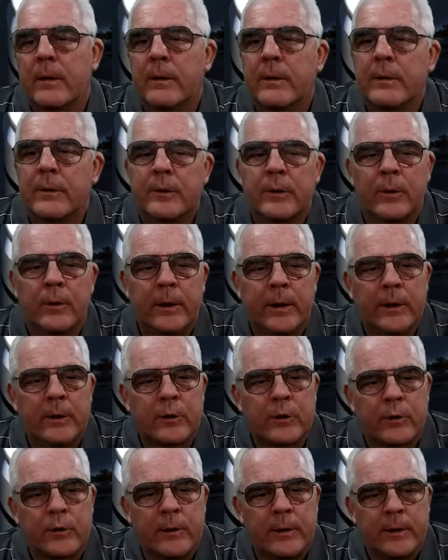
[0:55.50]
So
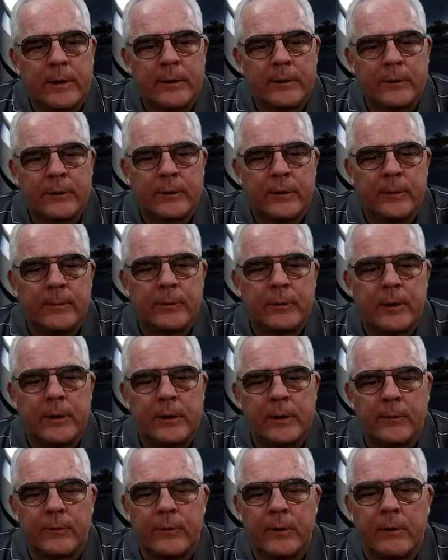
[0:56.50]
H3, that seems like
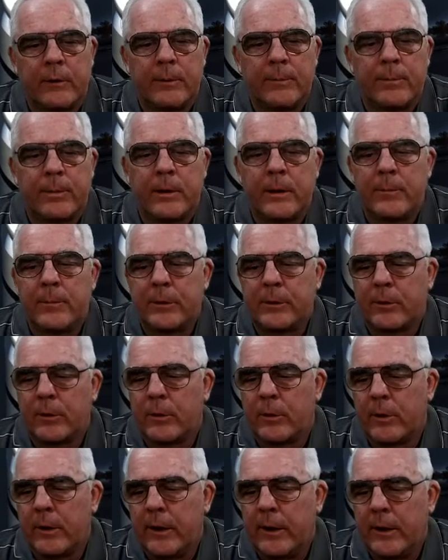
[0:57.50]
a very
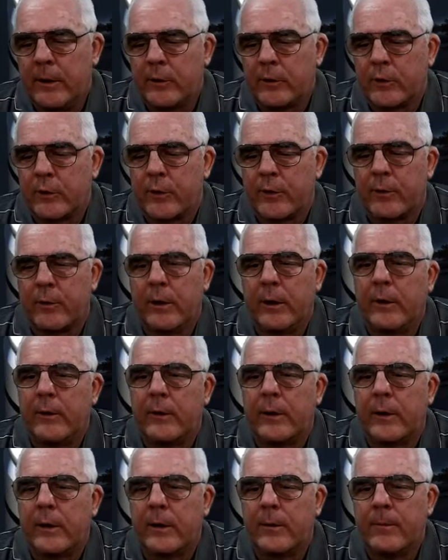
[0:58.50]
premature H3
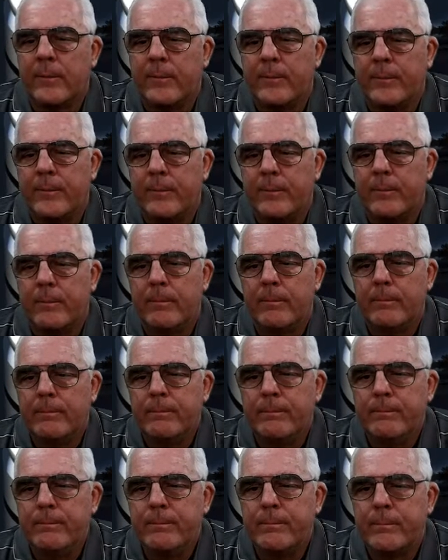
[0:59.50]
there,
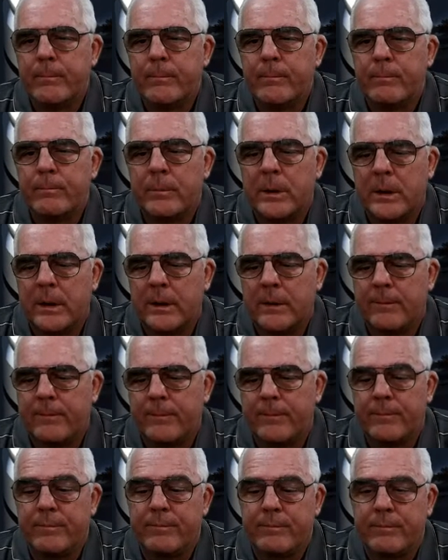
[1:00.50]
but
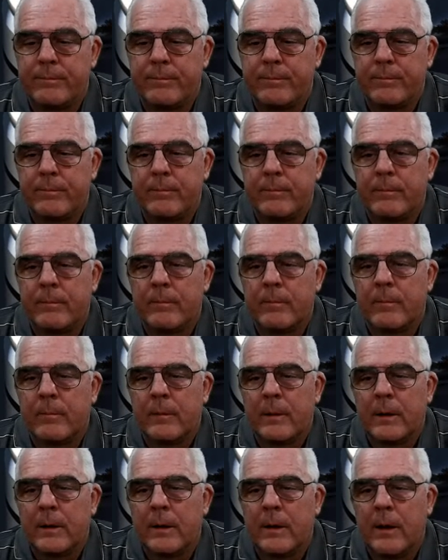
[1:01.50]

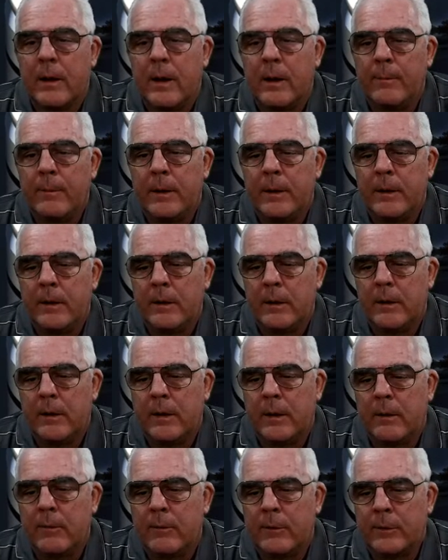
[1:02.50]
I mean,
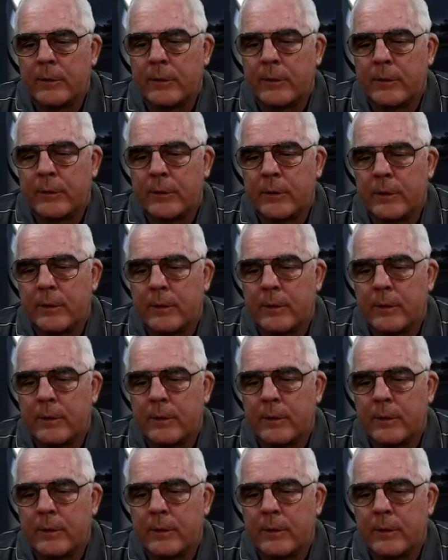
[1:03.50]
it was